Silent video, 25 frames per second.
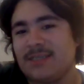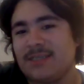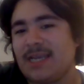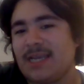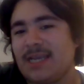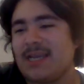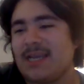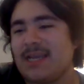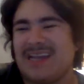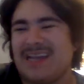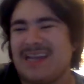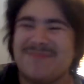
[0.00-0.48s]

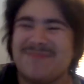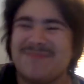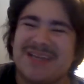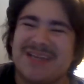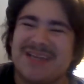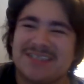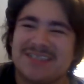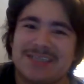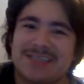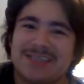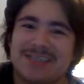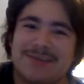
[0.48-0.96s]
Like I
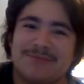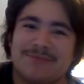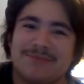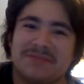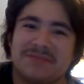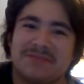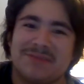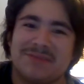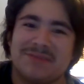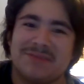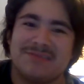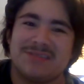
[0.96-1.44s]
mentioned, it was
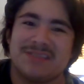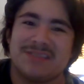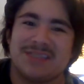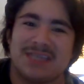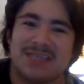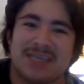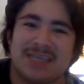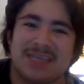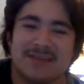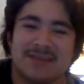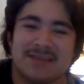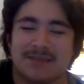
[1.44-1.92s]
built in
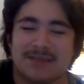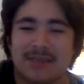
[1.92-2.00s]
like